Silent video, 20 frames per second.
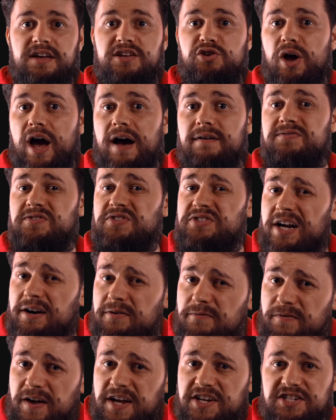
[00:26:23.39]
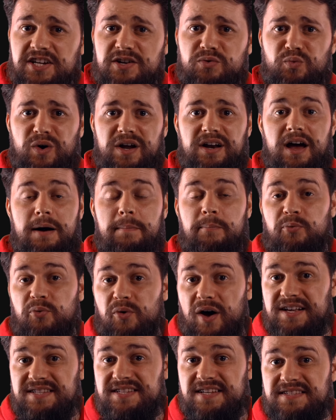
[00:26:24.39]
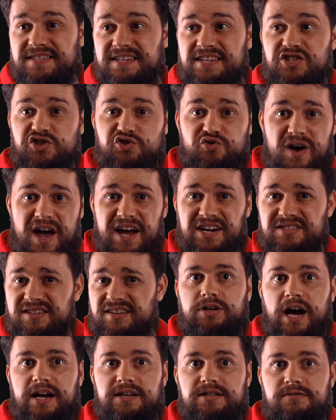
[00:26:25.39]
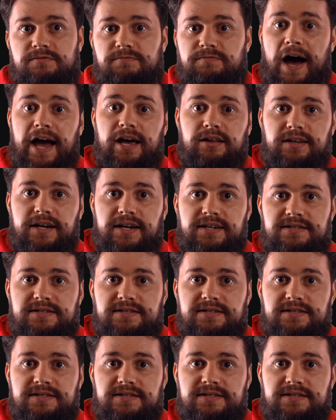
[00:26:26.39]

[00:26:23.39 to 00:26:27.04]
Then you have starvation when a process is trying to kind of violate